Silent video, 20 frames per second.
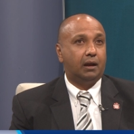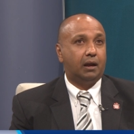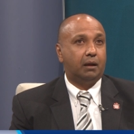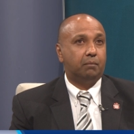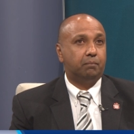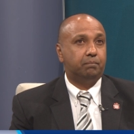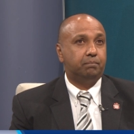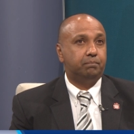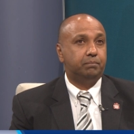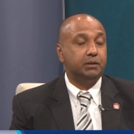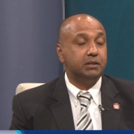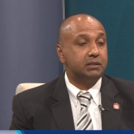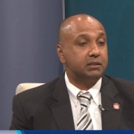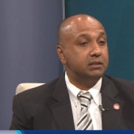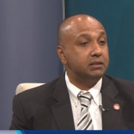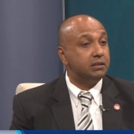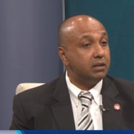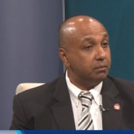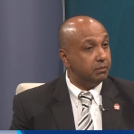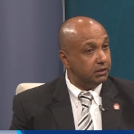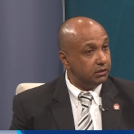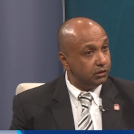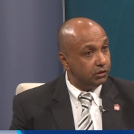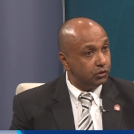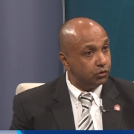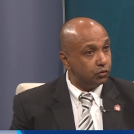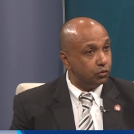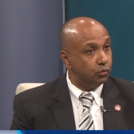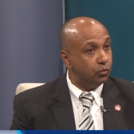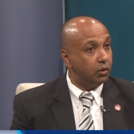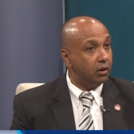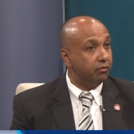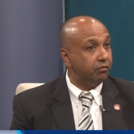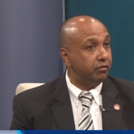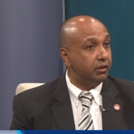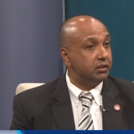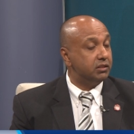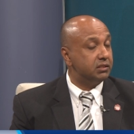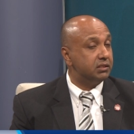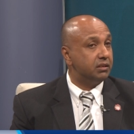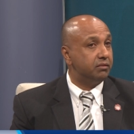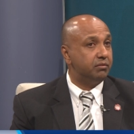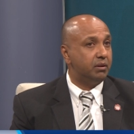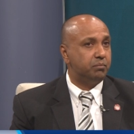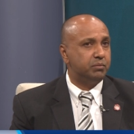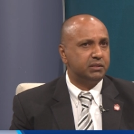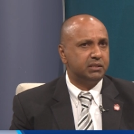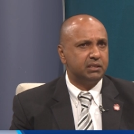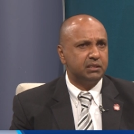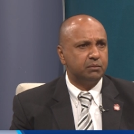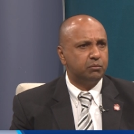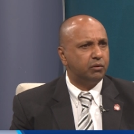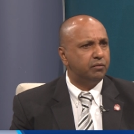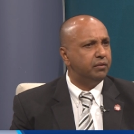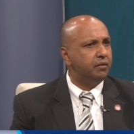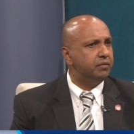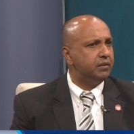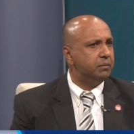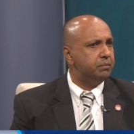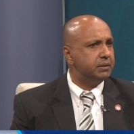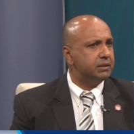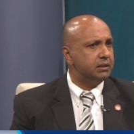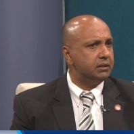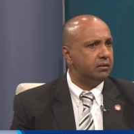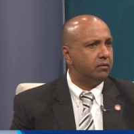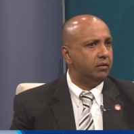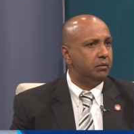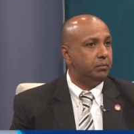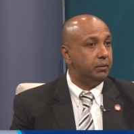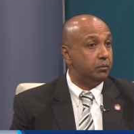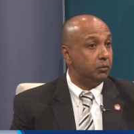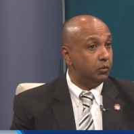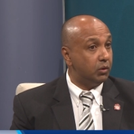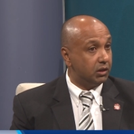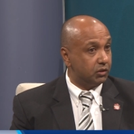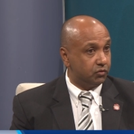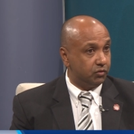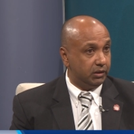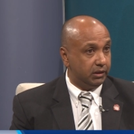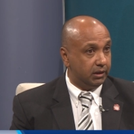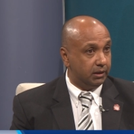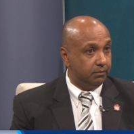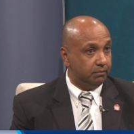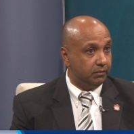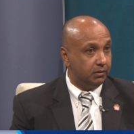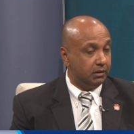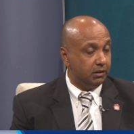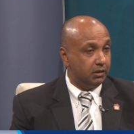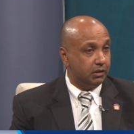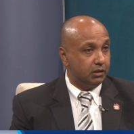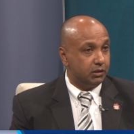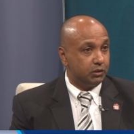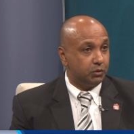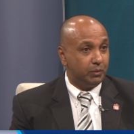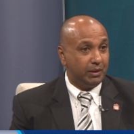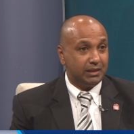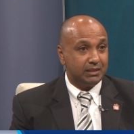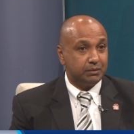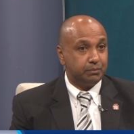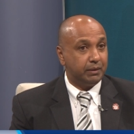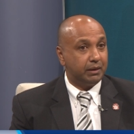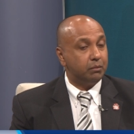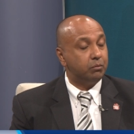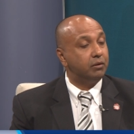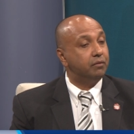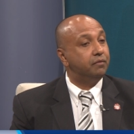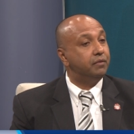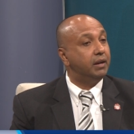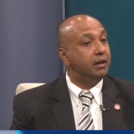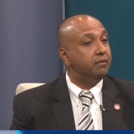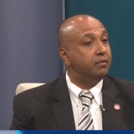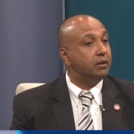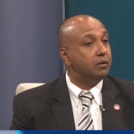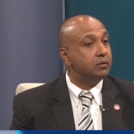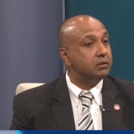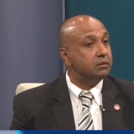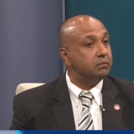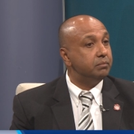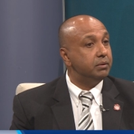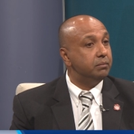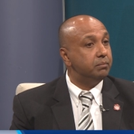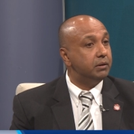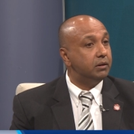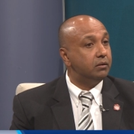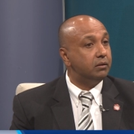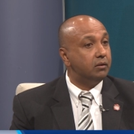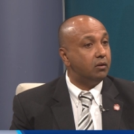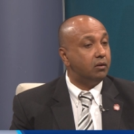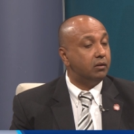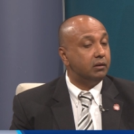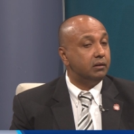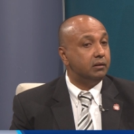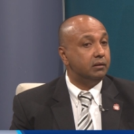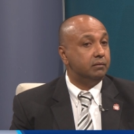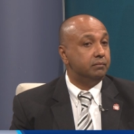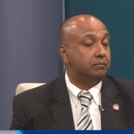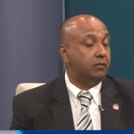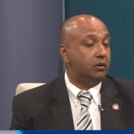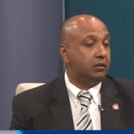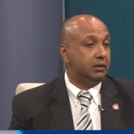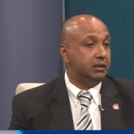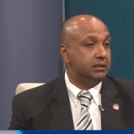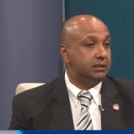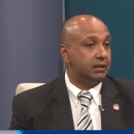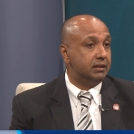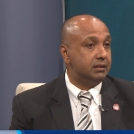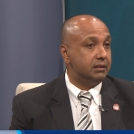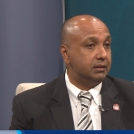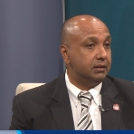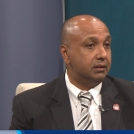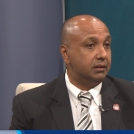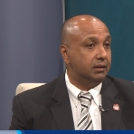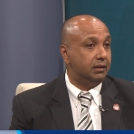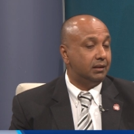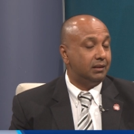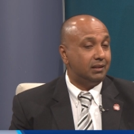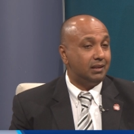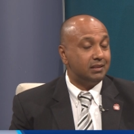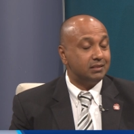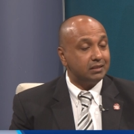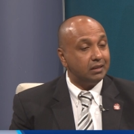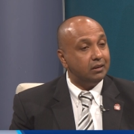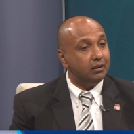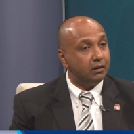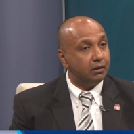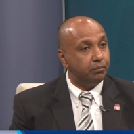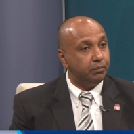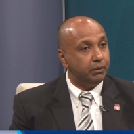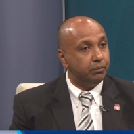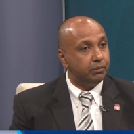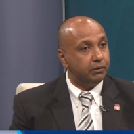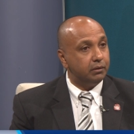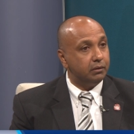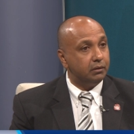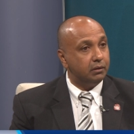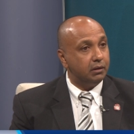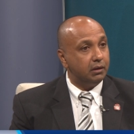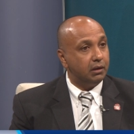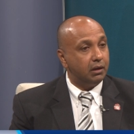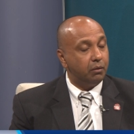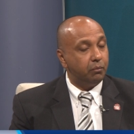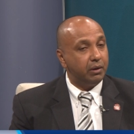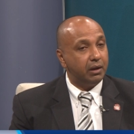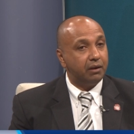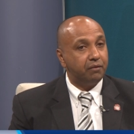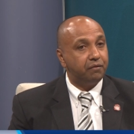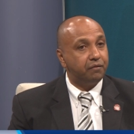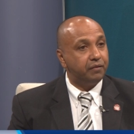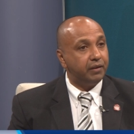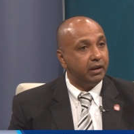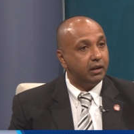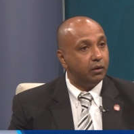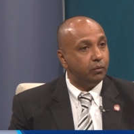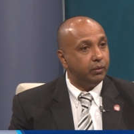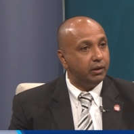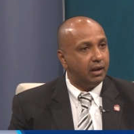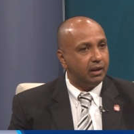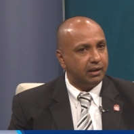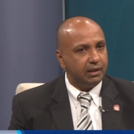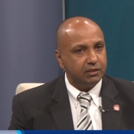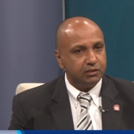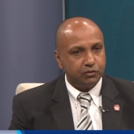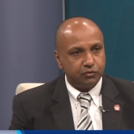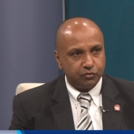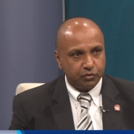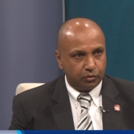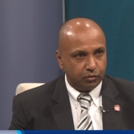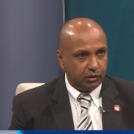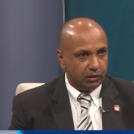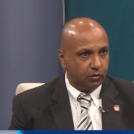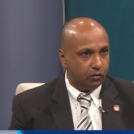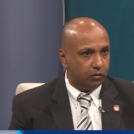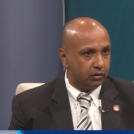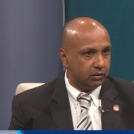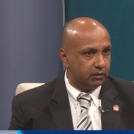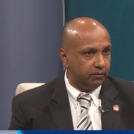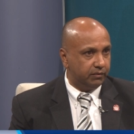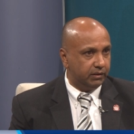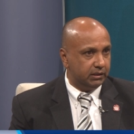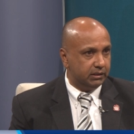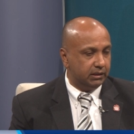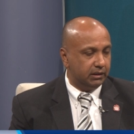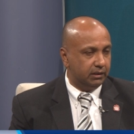um, persons coming to the show who are registered represents about 50% of the people who actually come. Right. So we expect about 5,000 people on, on, on the Saturday. Yeah. That's a lot of people. We had to find a way, and that's throughout the course of